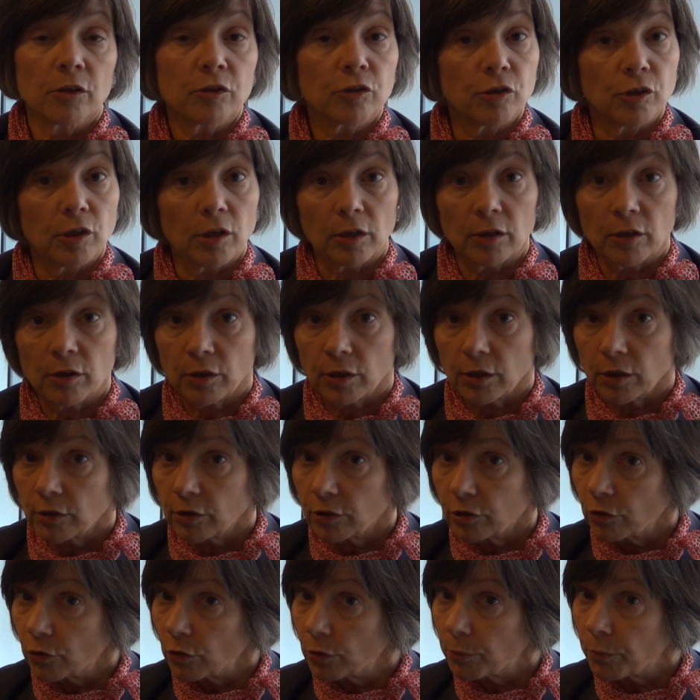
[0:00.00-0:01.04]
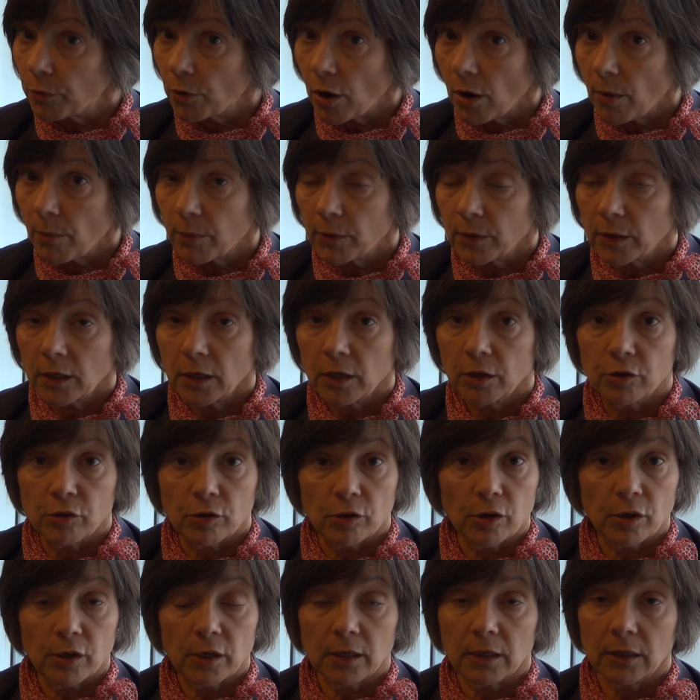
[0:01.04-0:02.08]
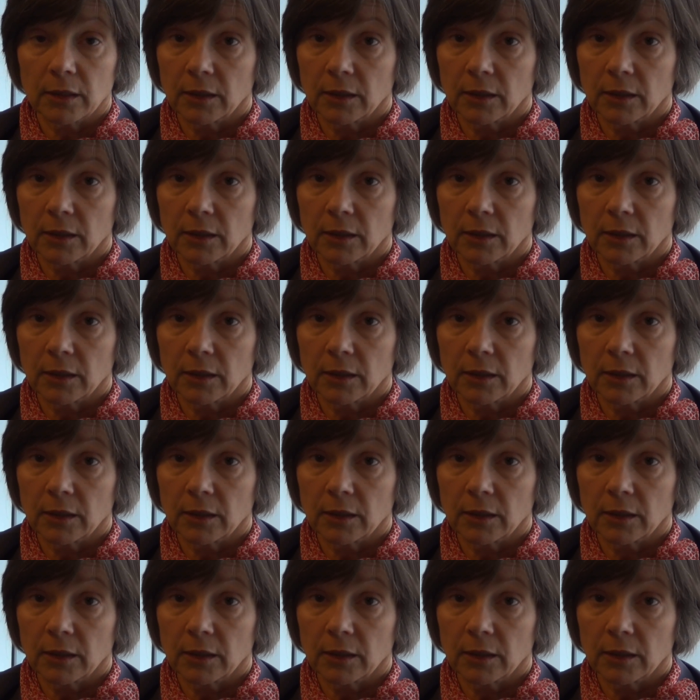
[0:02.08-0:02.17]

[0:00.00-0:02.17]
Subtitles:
So you can look at your property, you